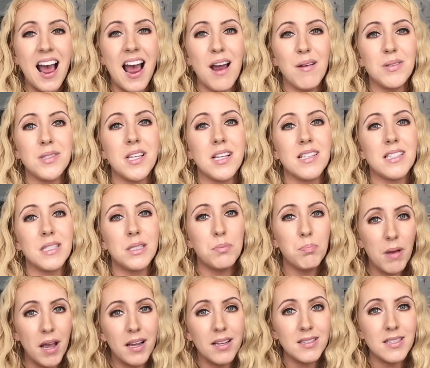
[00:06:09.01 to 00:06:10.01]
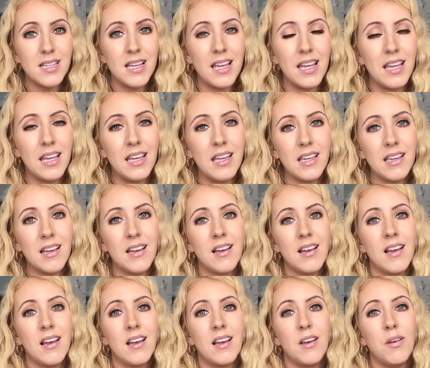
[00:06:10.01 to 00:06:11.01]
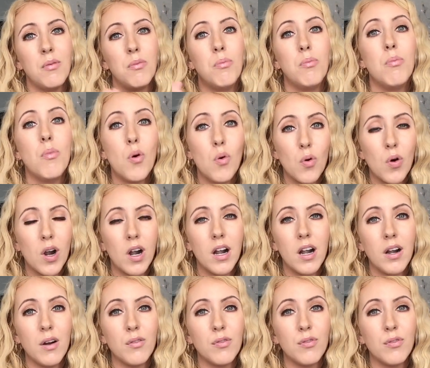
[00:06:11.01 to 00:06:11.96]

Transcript: I was expecting more